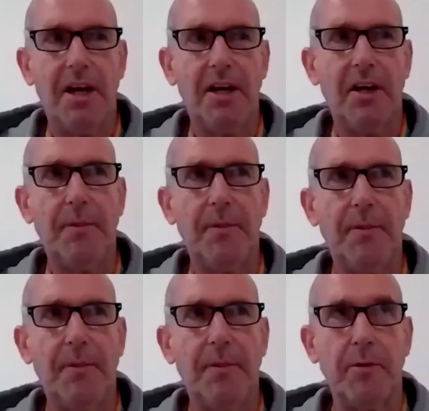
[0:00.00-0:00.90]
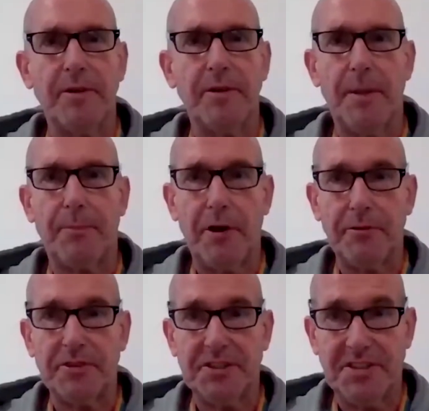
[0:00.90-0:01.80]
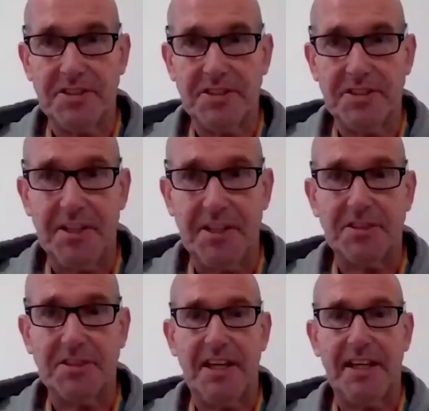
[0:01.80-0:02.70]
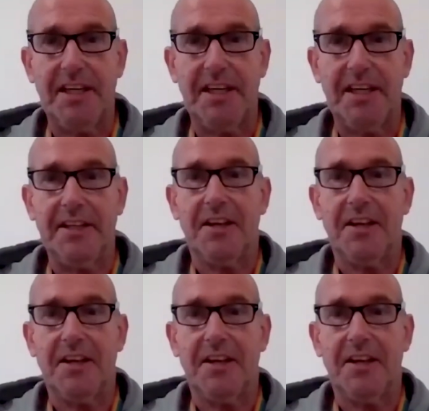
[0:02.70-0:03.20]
um, and where we were approaching different gyms and saying,